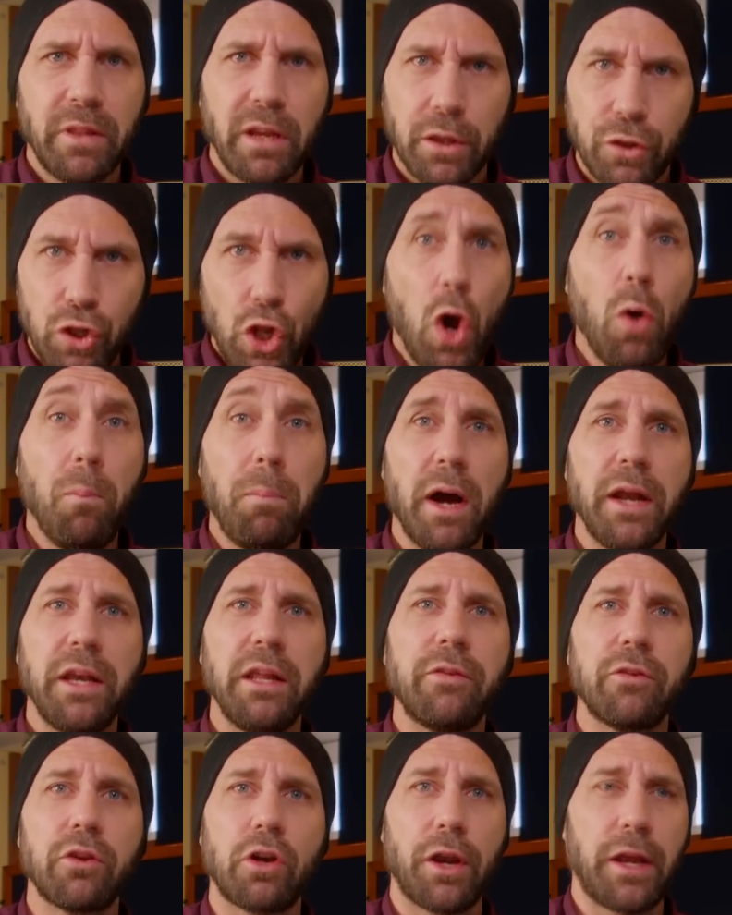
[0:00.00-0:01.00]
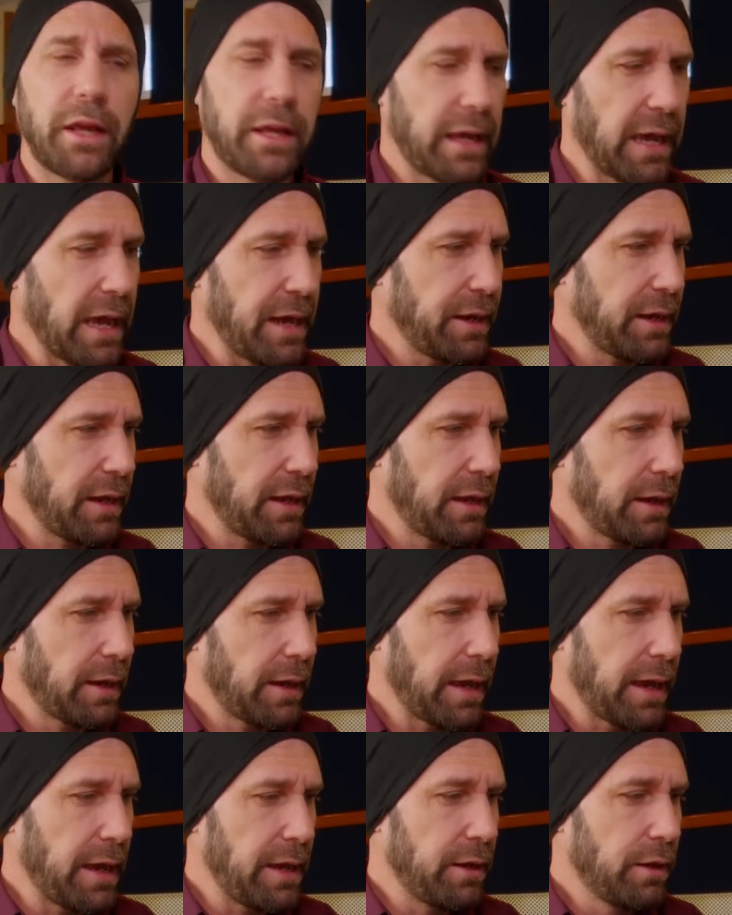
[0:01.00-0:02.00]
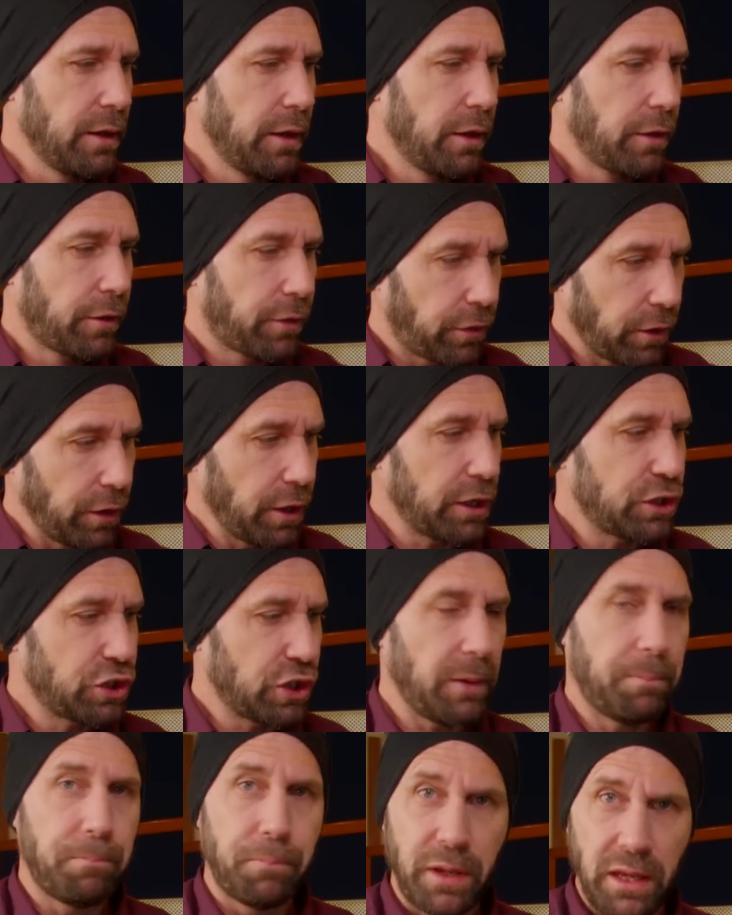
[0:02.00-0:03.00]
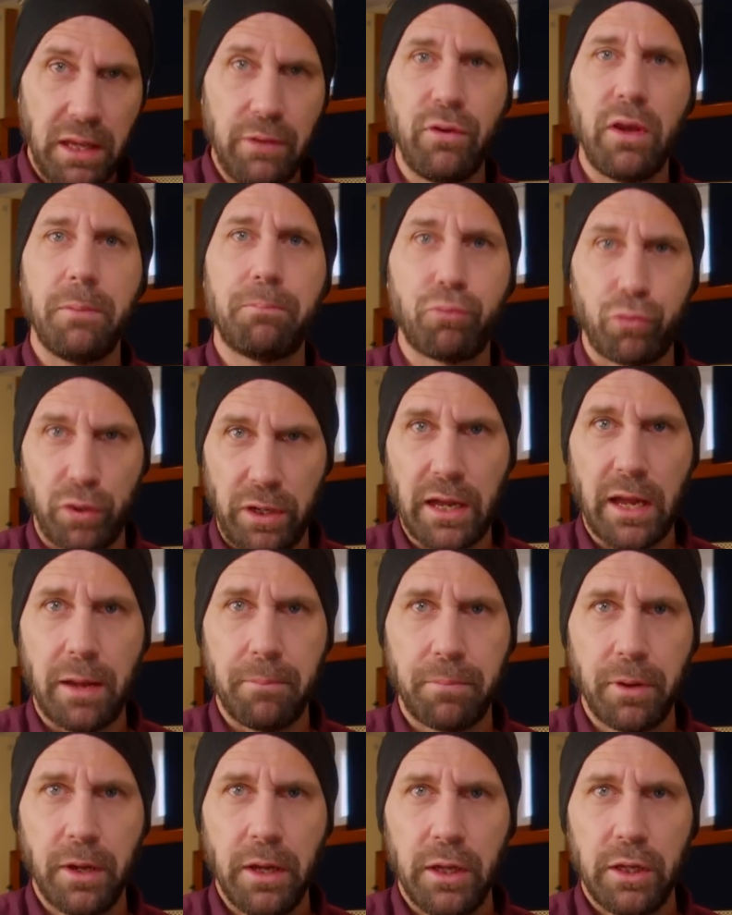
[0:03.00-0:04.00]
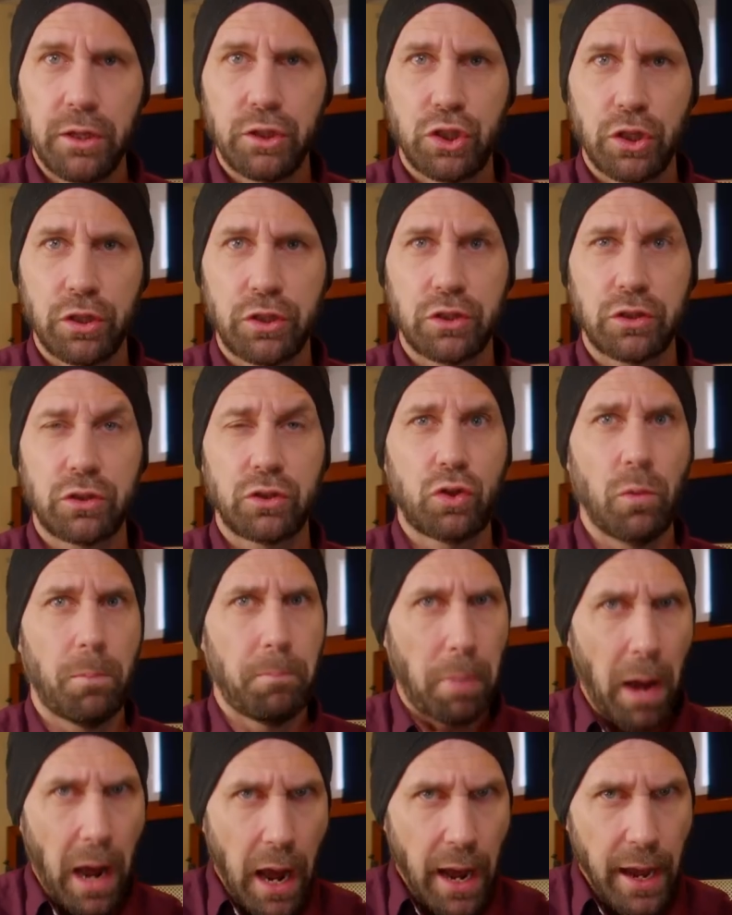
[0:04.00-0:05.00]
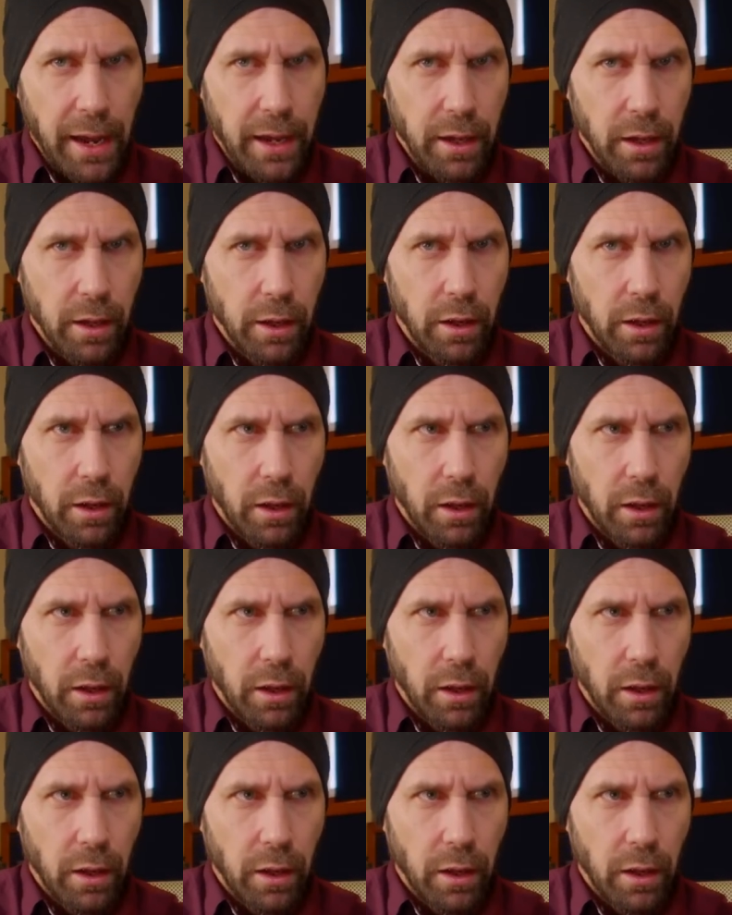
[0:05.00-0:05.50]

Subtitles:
Nobody's gonna get a Synergy Peavey preamp just to buy